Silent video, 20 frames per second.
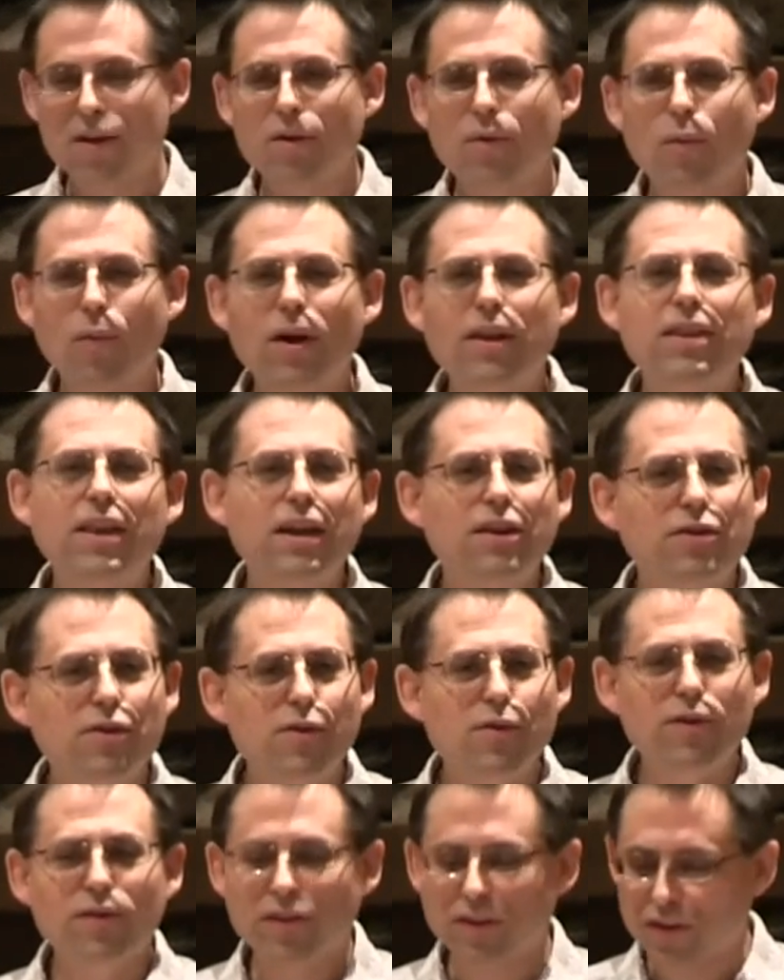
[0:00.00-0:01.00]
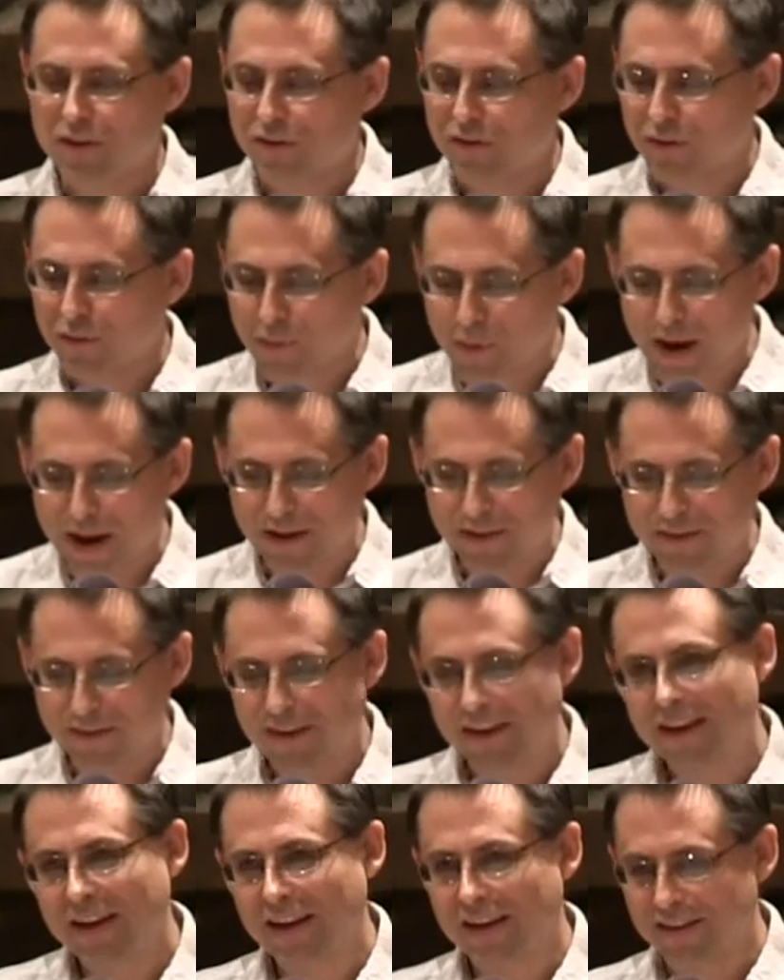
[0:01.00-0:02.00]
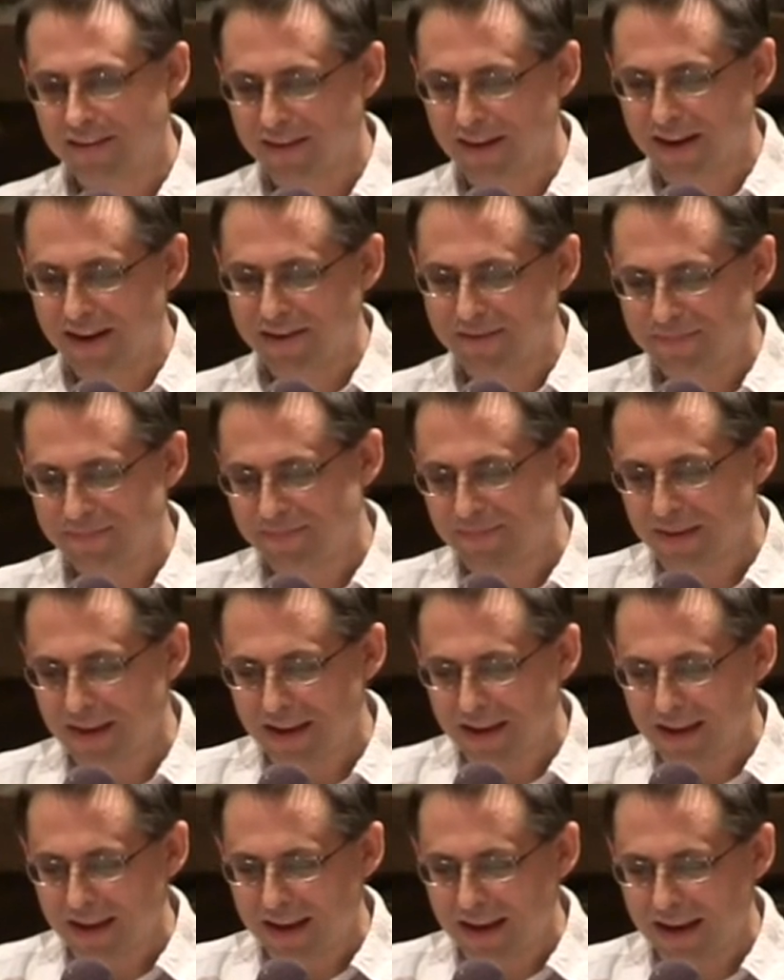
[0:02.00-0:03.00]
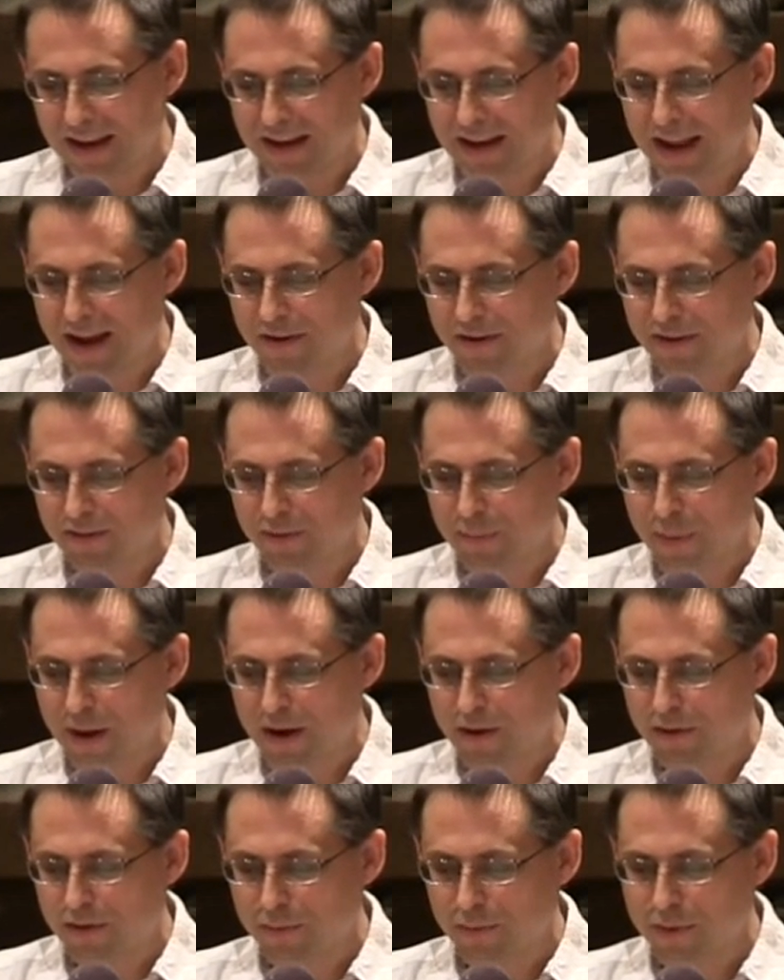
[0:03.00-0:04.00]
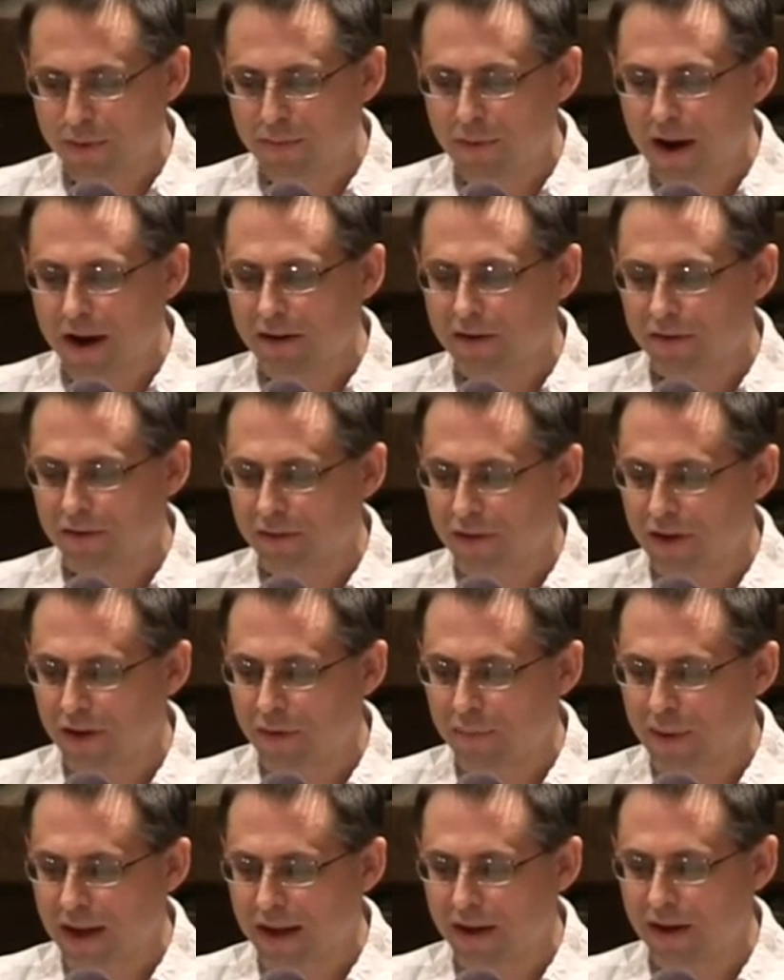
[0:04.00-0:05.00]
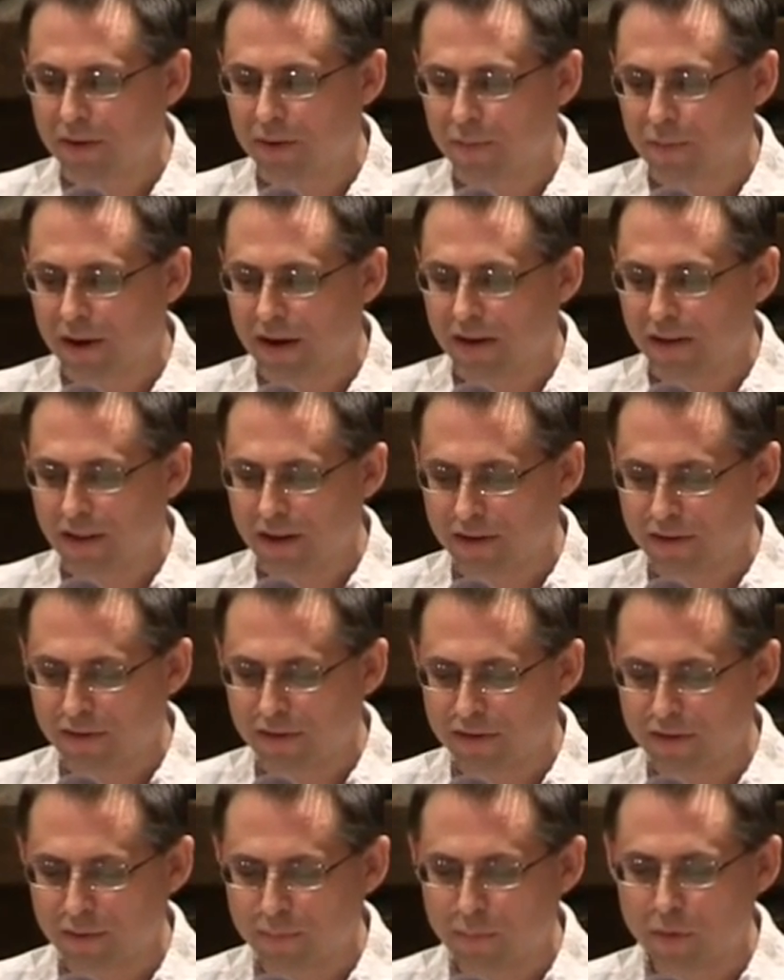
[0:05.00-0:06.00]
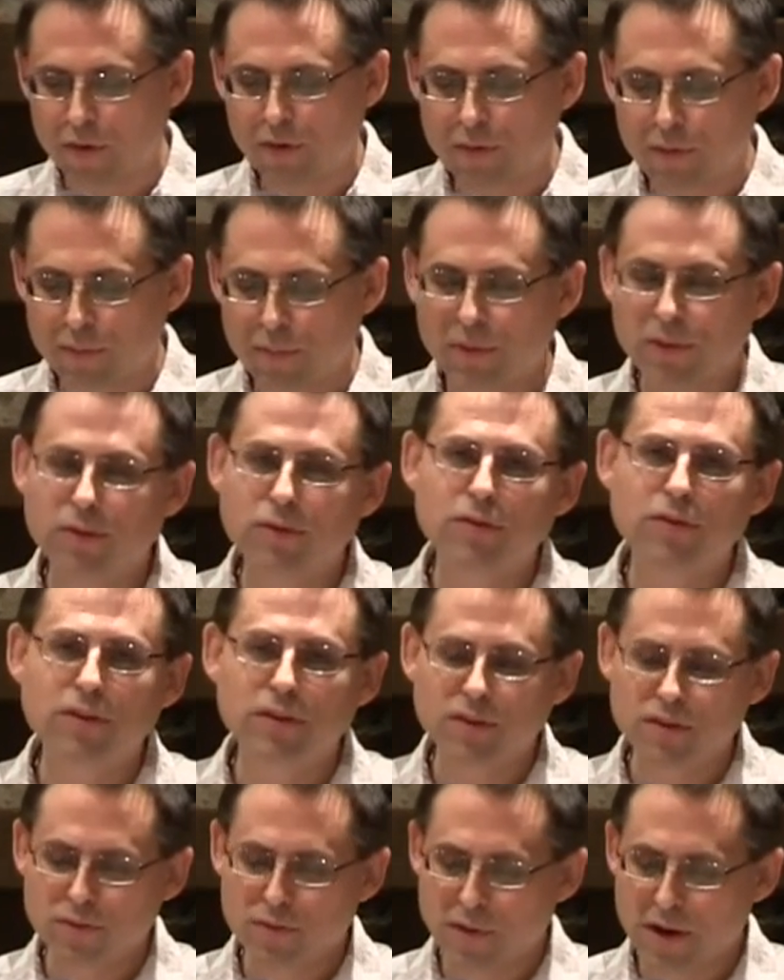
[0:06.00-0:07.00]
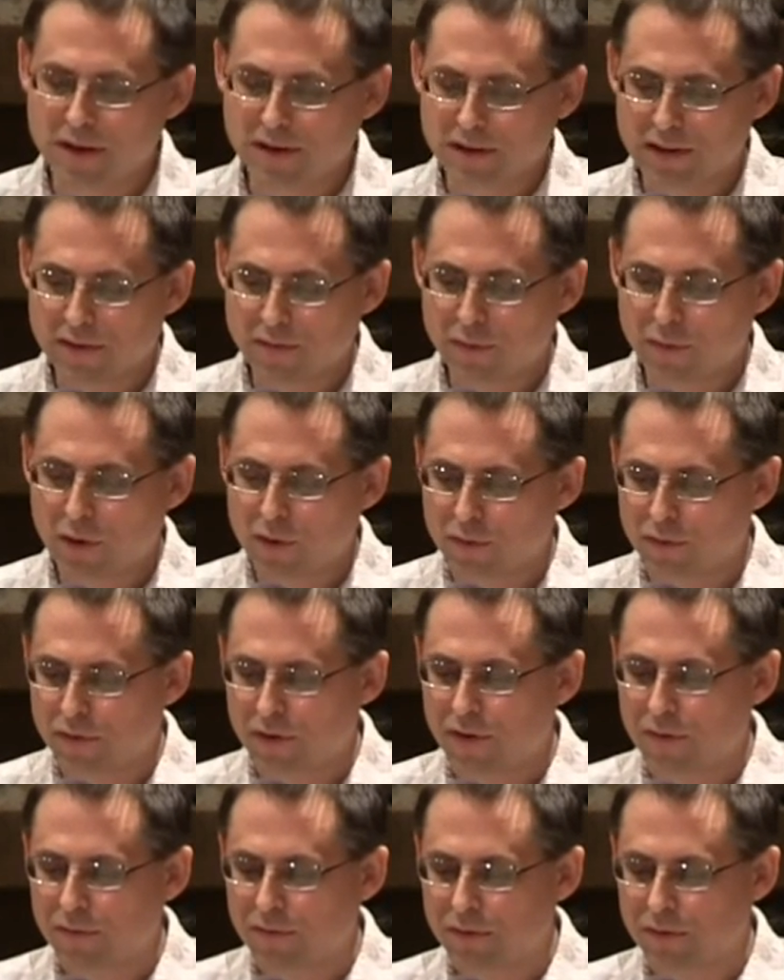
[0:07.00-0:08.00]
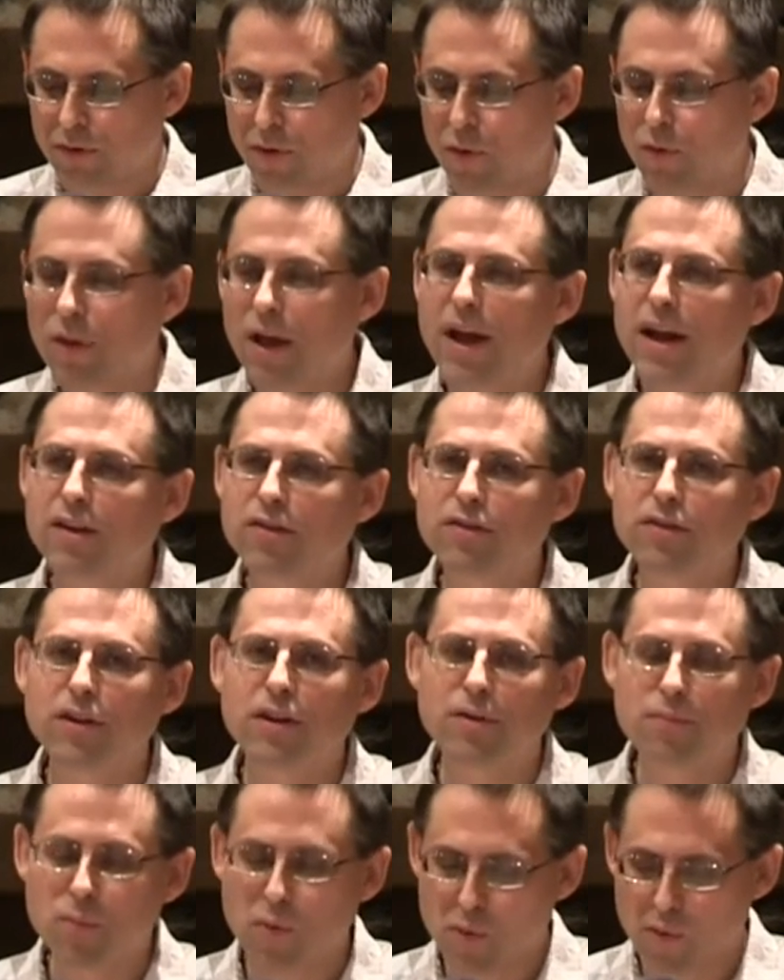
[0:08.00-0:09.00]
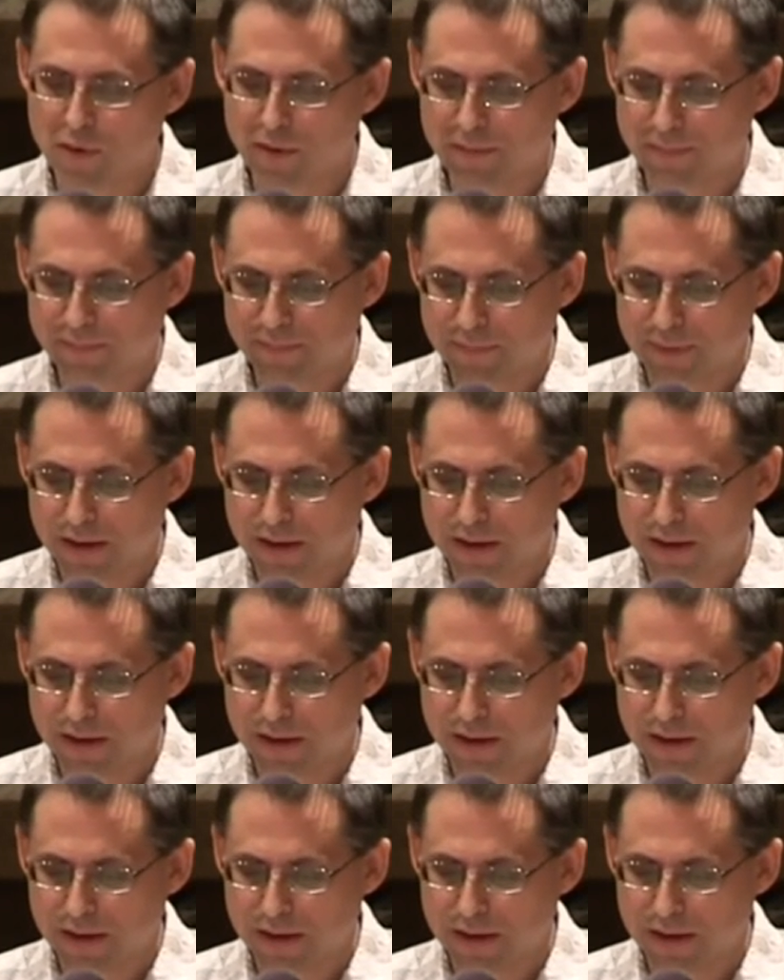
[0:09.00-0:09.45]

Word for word: What they do is a disgrace, he has said. He now has the power to rewrite or scale back other regulations on mercury pollution, ground level ozone, coal ash, and more.